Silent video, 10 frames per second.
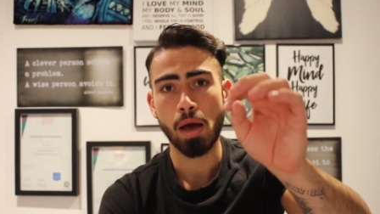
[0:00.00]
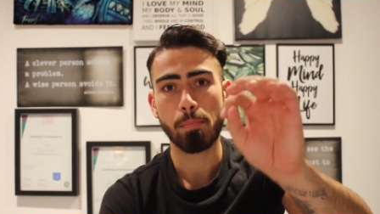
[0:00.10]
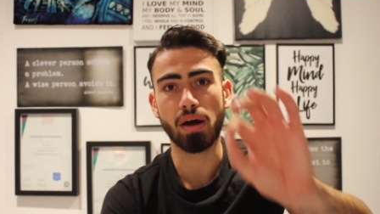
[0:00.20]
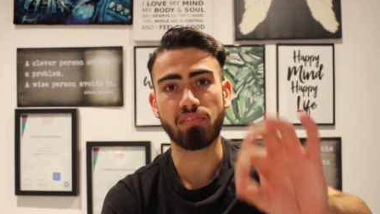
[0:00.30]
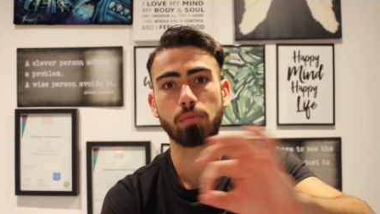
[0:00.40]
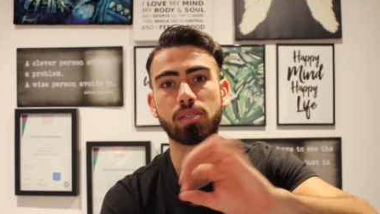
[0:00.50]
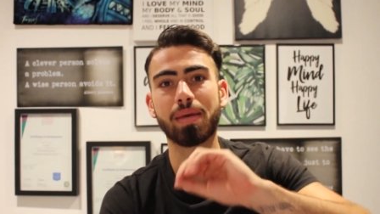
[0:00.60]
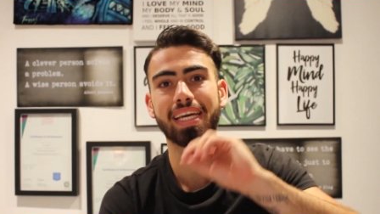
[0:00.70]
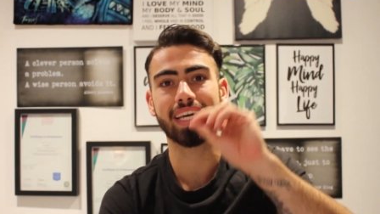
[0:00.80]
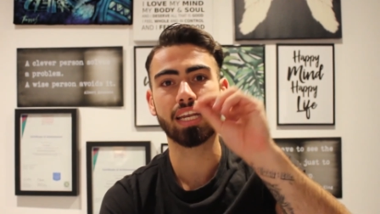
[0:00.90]
But if I'm
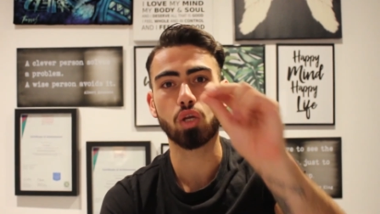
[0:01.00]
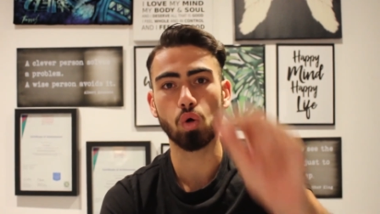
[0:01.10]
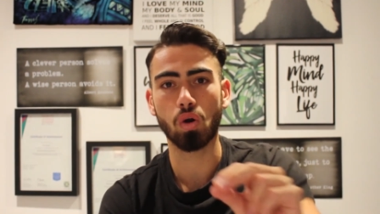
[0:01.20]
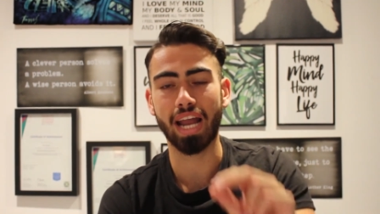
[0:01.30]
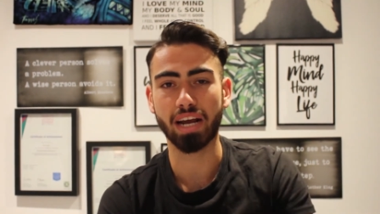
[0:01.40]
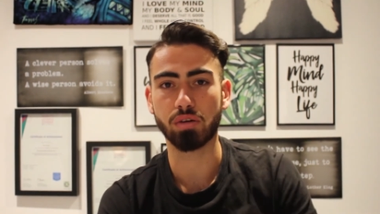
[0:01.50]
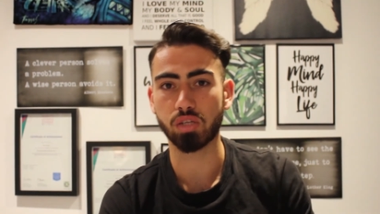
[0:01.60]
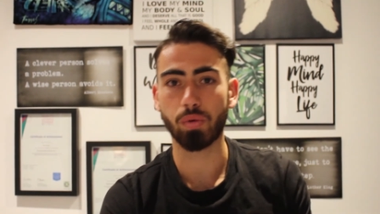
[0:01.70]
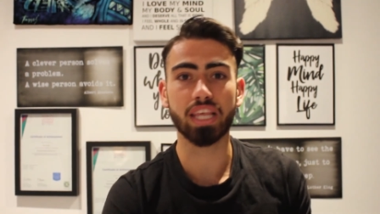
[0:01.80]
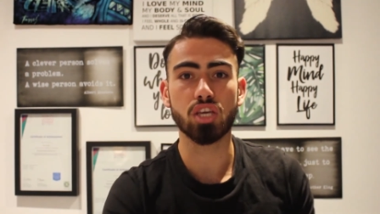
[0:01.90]
speaking in your language,
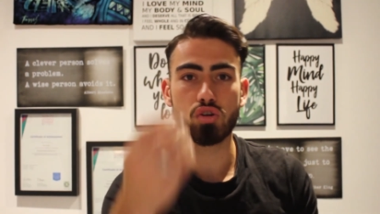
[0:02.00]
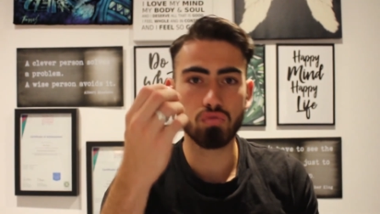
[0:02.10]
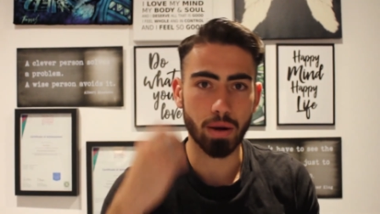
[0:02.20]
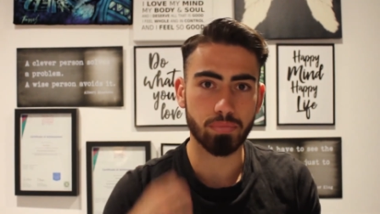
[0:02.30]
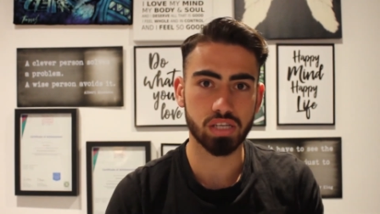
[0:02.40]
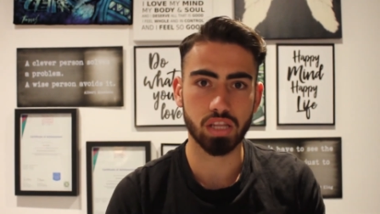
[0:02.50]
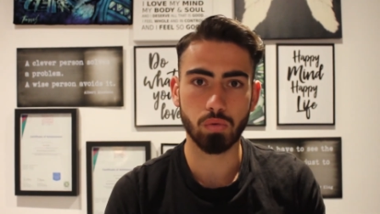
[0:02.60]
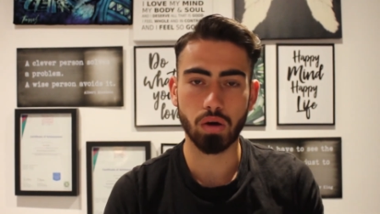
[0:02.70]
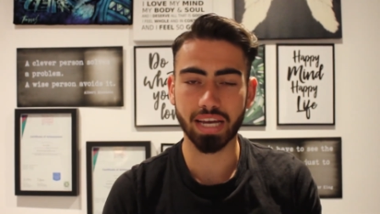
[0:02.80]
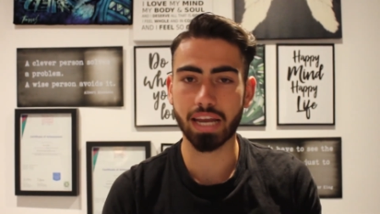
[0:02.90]
the way that you represent the
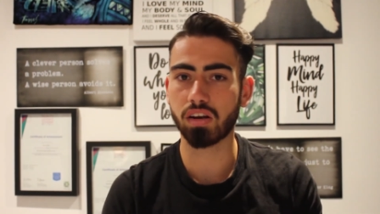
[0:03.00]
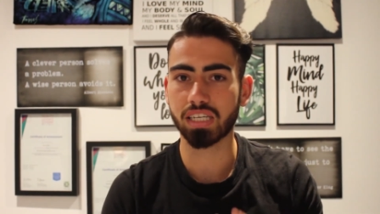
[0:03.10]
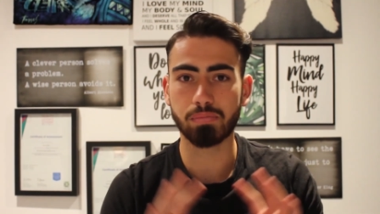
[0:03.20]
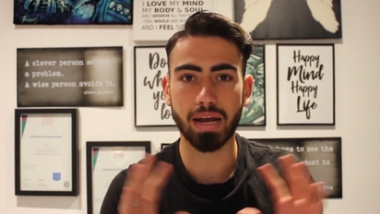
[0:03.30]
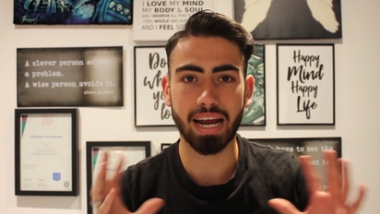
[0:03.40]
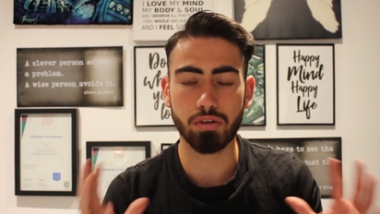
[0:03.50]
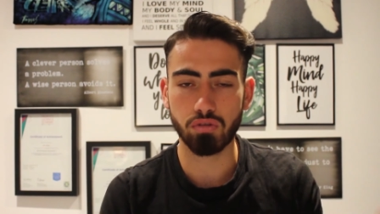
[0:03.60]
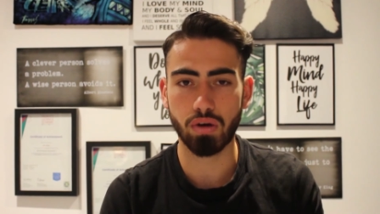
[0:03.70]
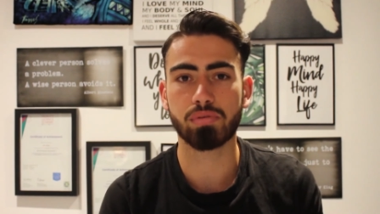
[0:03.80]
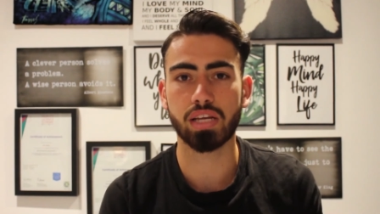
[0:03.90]
world, again, I'll explain how
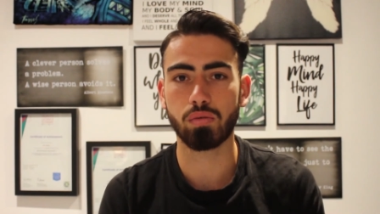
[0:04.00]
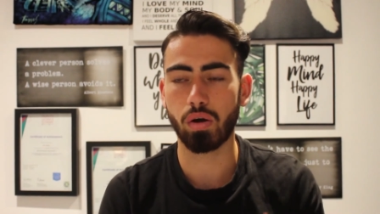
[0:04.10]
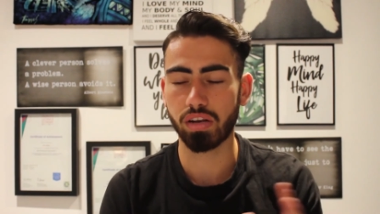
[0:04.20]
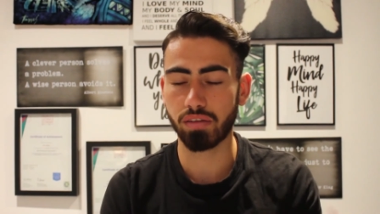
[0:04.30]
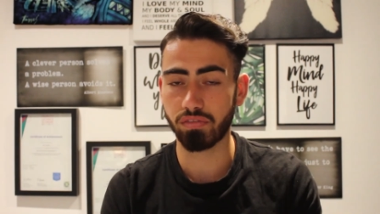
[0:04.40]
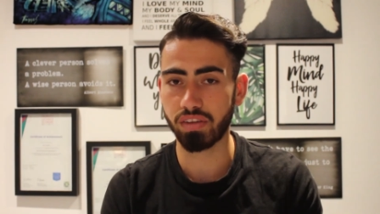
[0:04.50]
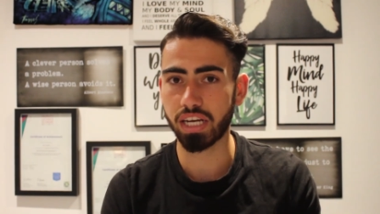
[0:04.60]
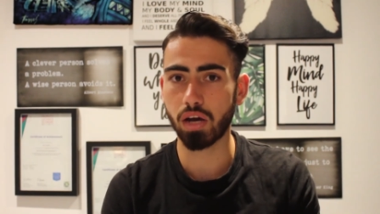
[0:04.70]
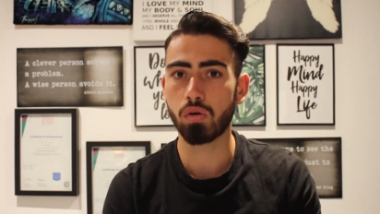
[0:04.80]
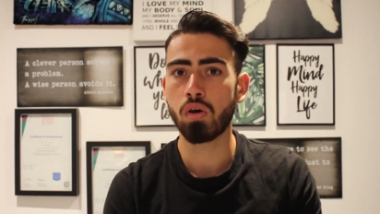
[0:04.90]
you represent the world in another
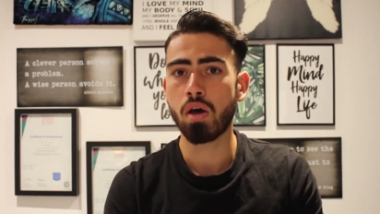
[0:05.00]
video,